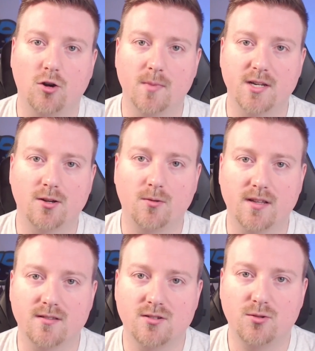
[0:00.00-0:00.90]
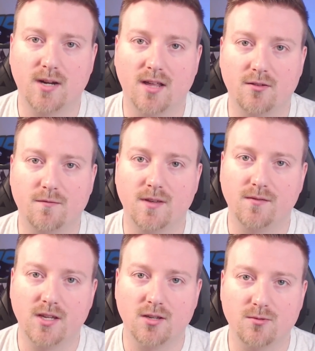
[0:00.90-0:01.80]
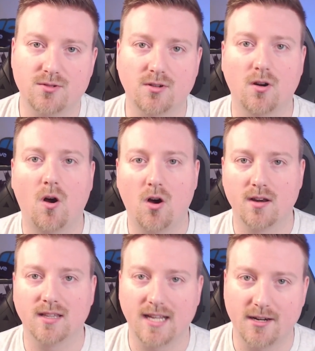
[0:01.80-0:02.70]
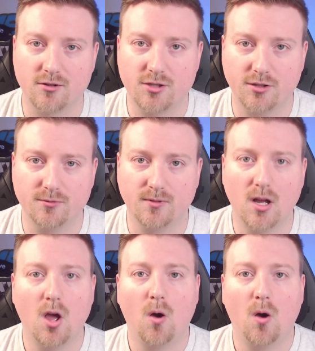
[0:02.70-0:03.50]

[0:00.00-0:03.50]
OMI tokens to another VeVe user on Layer 2,